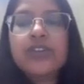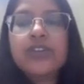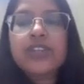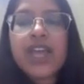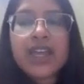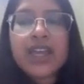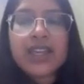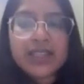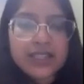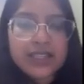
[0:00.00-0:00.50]
for
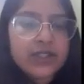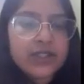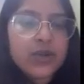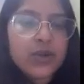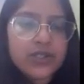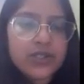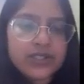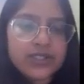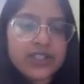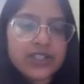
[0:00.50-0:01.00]
ranking
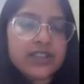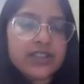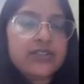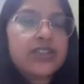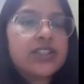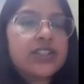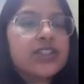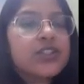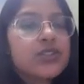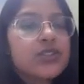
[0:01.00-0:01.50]
the
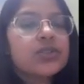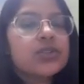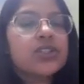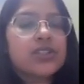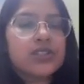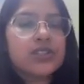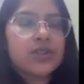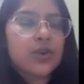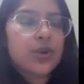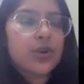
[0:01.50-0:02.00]
alternatives and
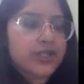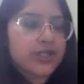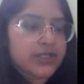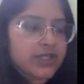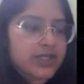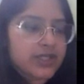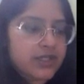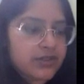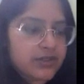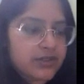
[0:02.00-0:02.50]
chooses the
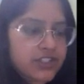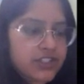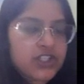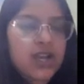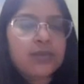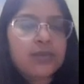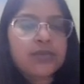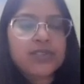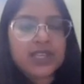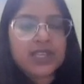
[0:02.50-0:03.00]
alternative
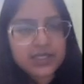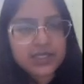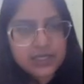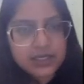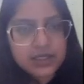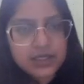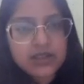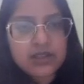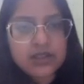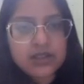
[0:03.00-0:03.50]
which comes as
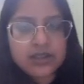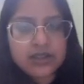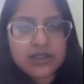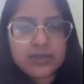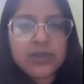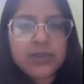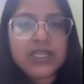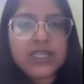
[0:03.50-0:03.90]
the